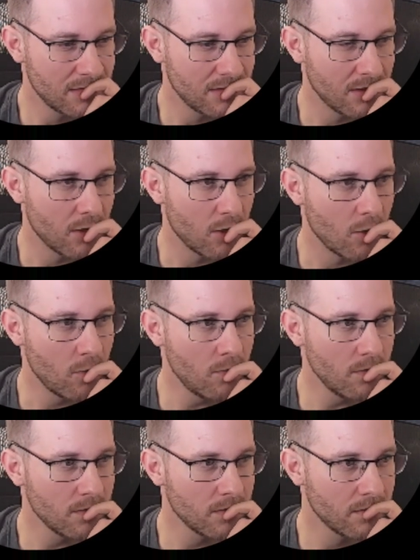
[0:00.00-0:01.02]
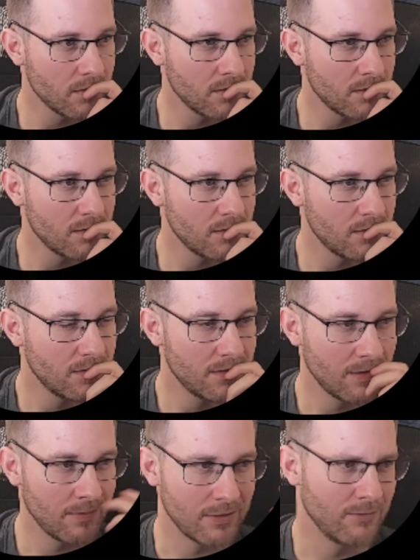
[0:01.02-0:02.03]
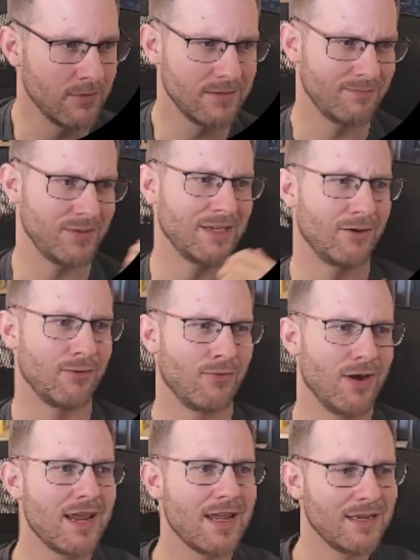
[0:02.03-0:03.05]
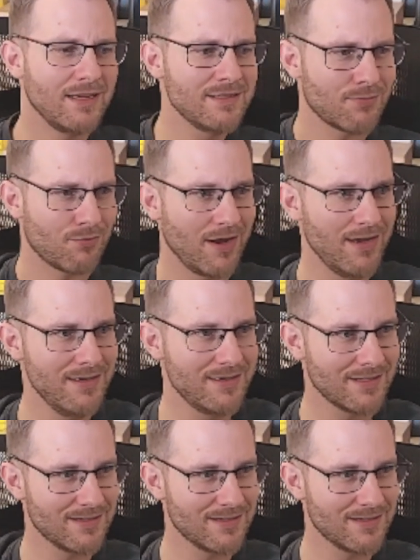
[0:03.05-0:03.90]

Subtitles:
No. I mean, it wouldn't be arrays, right?